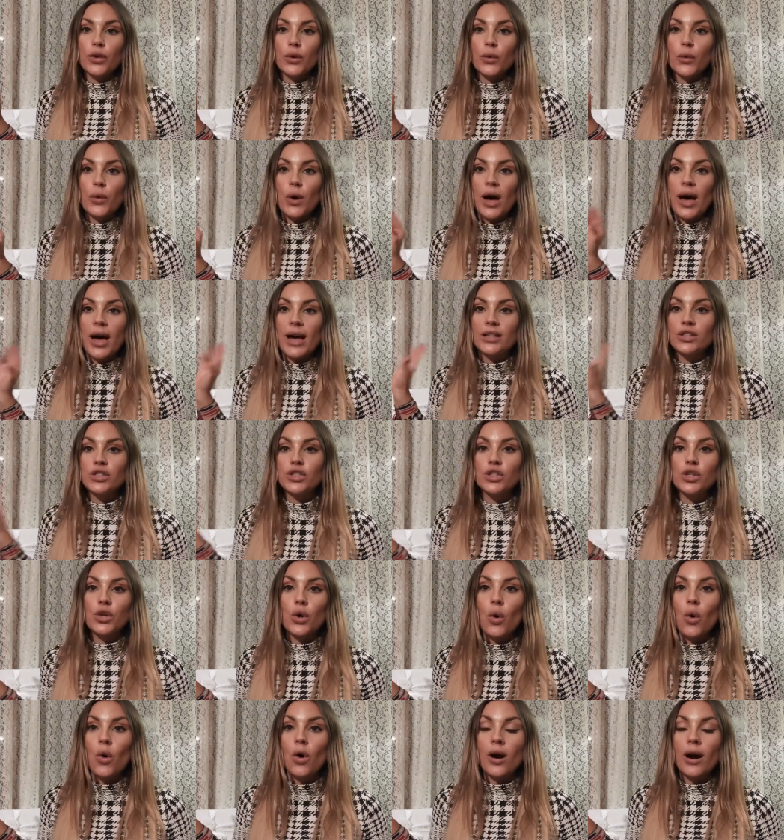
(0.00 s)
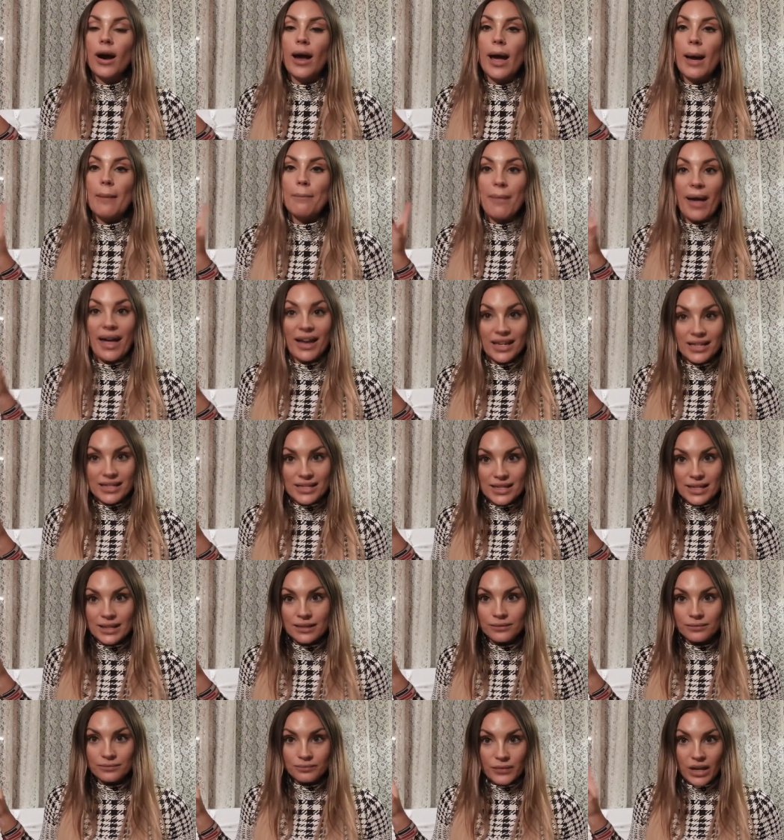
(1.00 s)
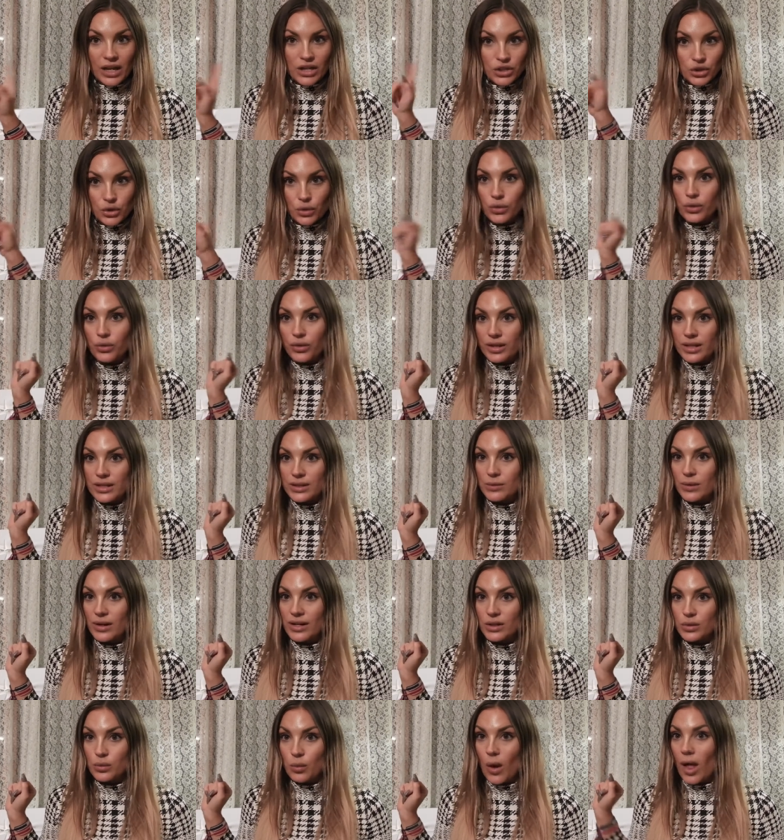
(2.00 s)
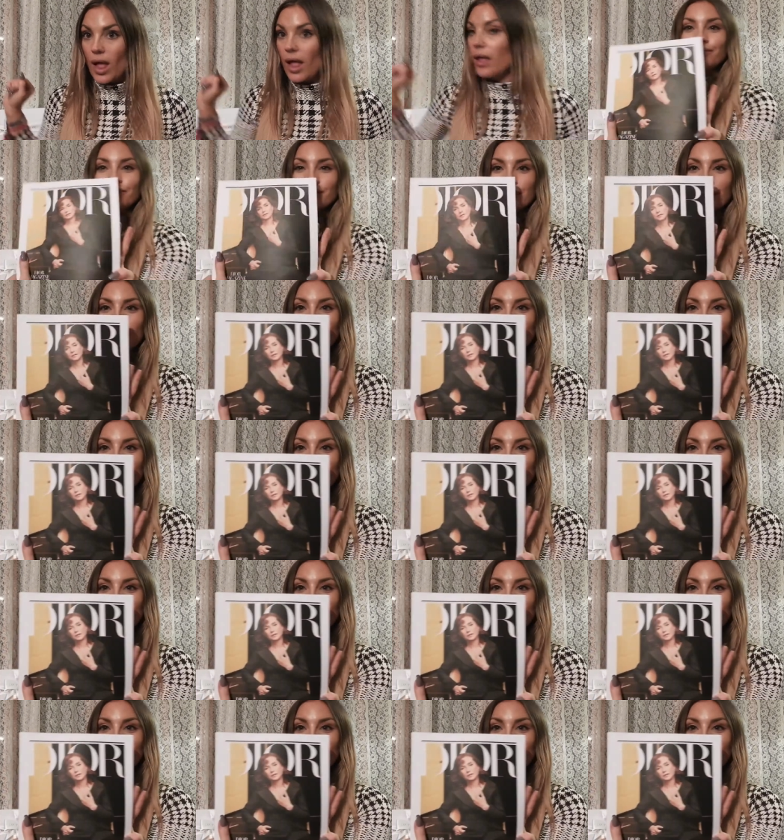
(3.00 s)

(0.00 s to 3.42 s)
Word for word: you a uh, Dior magazine I show you this one as well